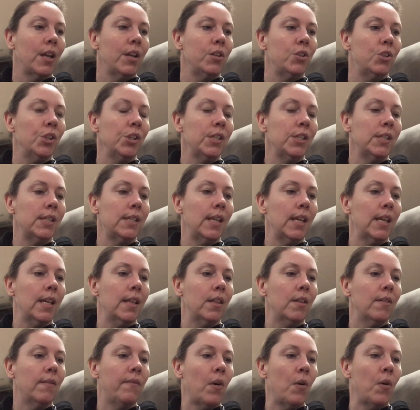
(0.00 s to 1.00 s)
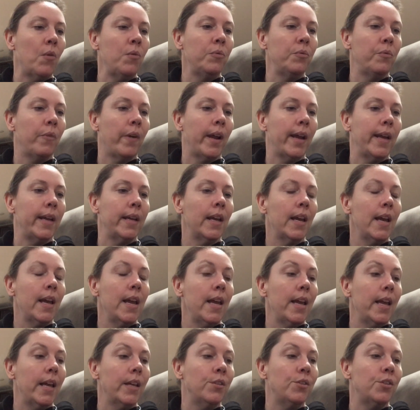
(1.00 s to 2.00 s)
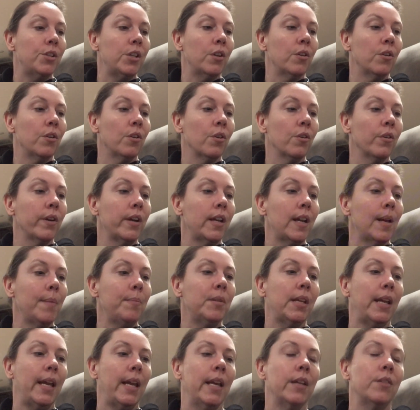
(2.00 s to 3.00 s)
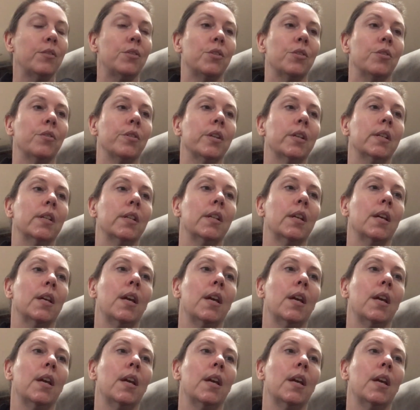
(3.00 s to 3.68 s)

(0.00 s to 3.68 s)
Just then the phone rang, and she hurried up to answer it.